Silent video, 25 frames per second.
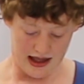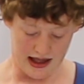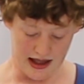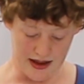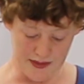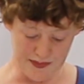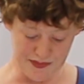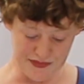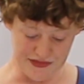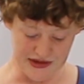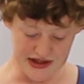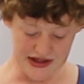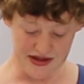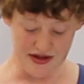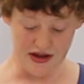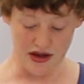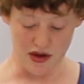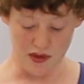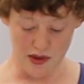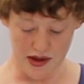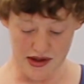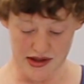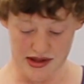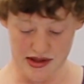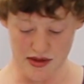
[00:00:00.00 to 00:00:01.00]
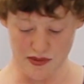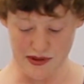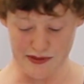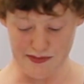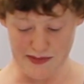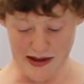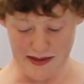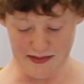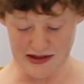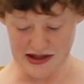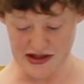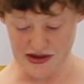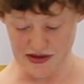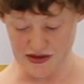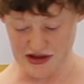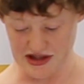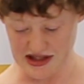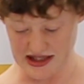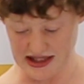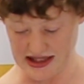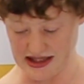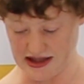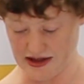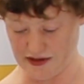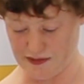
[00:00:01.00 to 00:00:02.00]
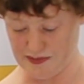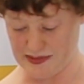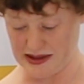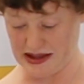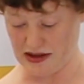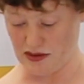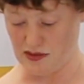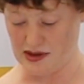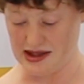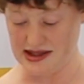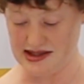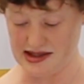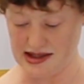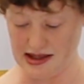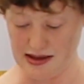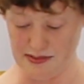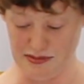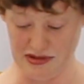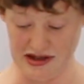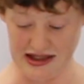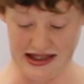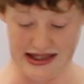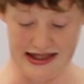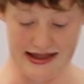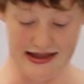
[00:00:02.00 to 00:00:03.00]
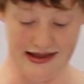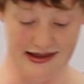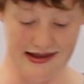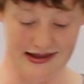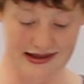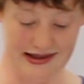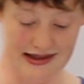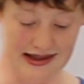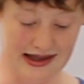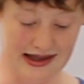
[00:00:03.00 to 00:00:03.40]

So the quotes that we've published or shared have been quite deliberately